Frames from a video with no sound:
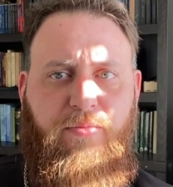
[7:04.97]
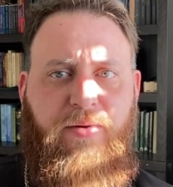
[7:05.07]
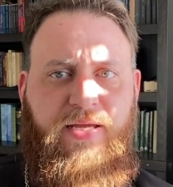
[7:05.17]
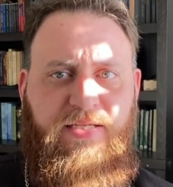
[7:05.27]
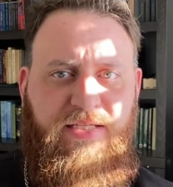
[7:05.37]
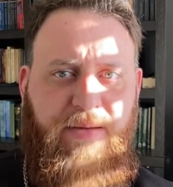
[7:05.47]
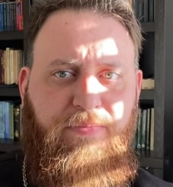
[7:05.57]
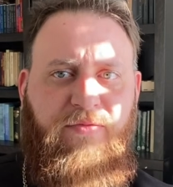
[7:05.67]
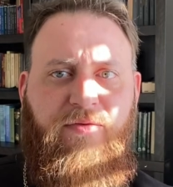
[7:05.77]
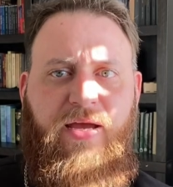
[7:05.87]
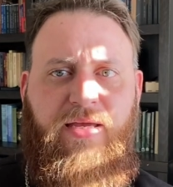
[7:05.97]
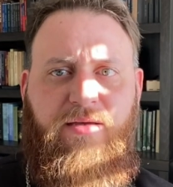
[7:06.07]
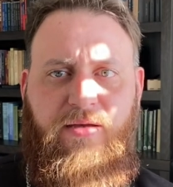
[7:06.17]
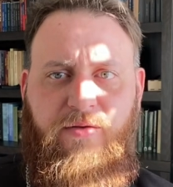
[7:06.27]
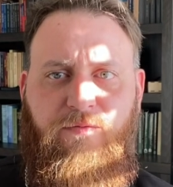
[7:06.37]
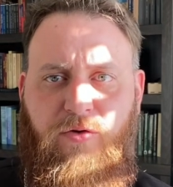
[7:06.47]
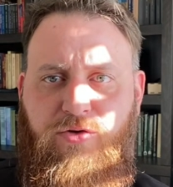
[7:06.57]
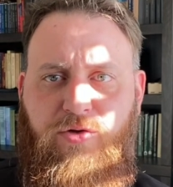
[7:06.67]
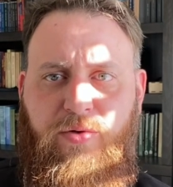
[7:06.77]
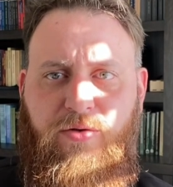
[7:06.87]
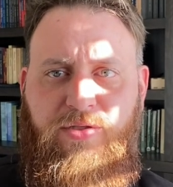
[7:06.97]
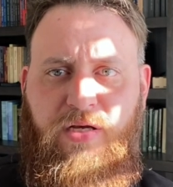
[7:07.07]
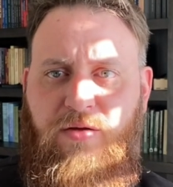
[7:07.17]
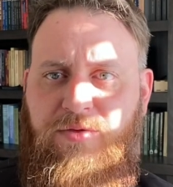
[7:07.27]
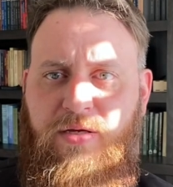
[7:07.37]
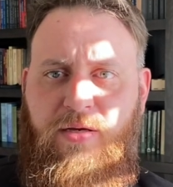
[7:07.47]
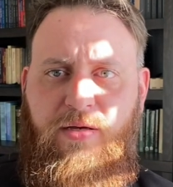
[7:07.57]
By exemplifying virtue in ourselves.